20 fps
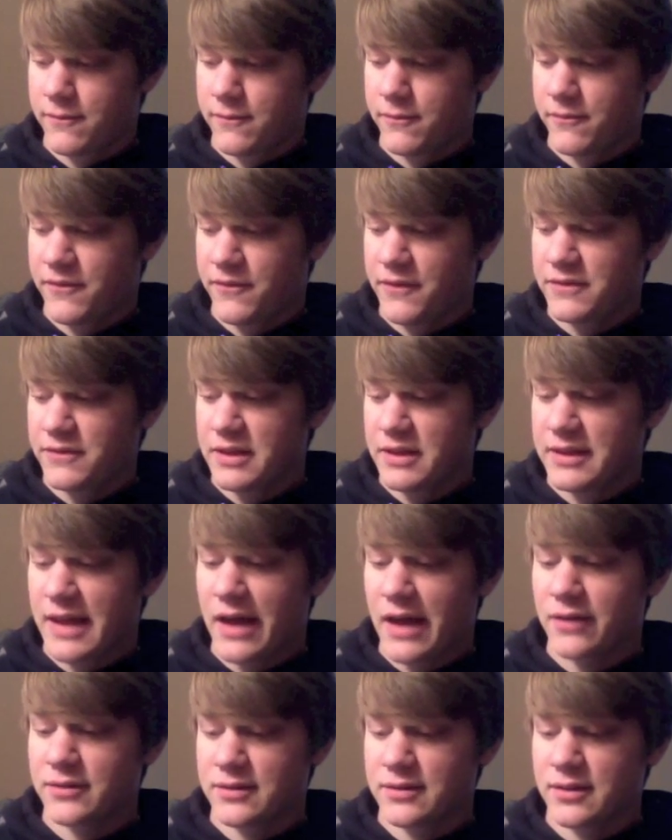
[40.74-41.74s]

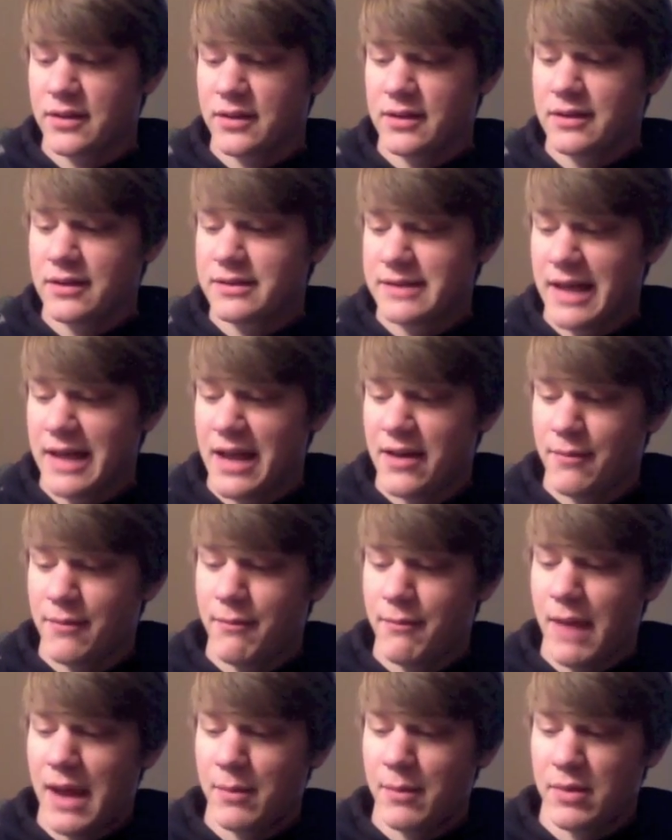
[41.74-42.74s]
50,000 dead
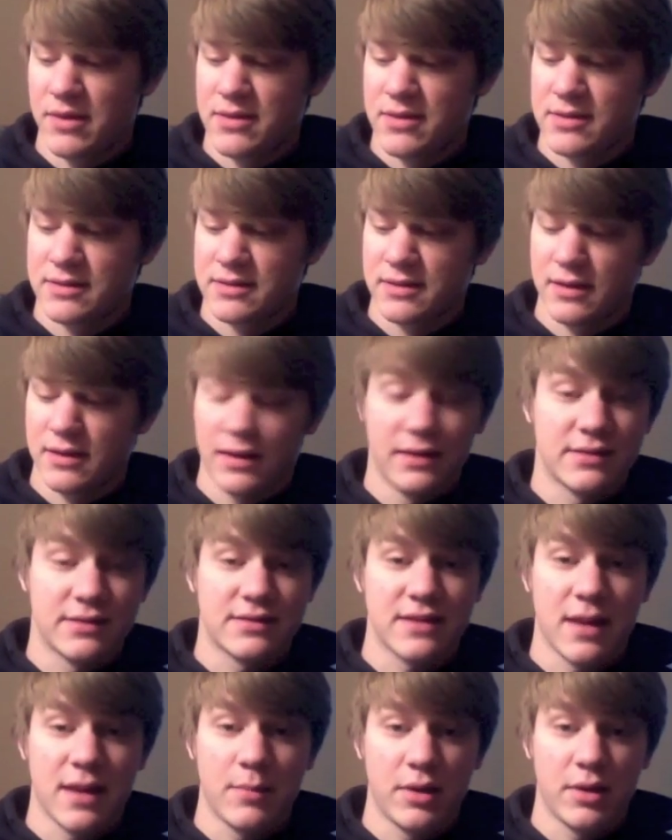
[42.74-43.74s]
mammoths in
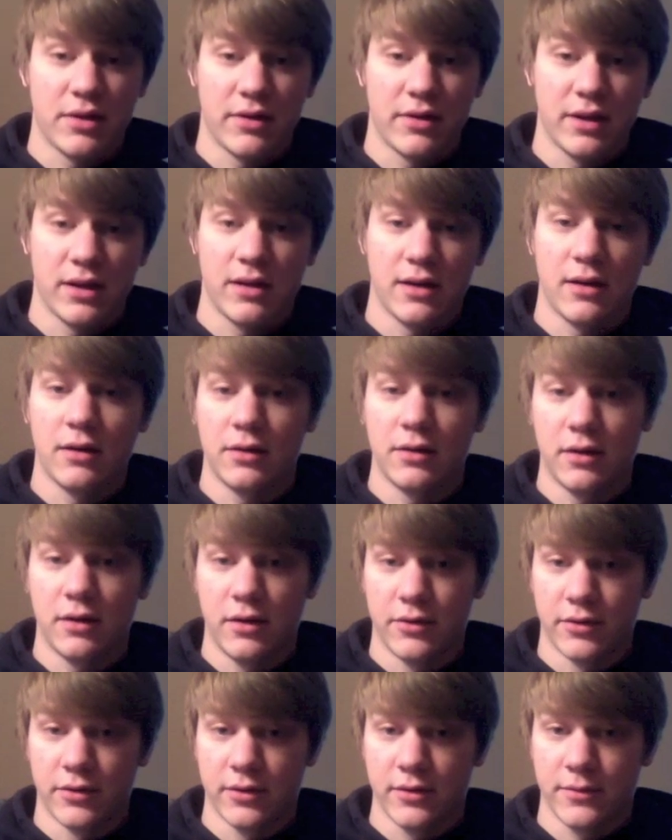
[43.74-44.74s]
Siberia alone.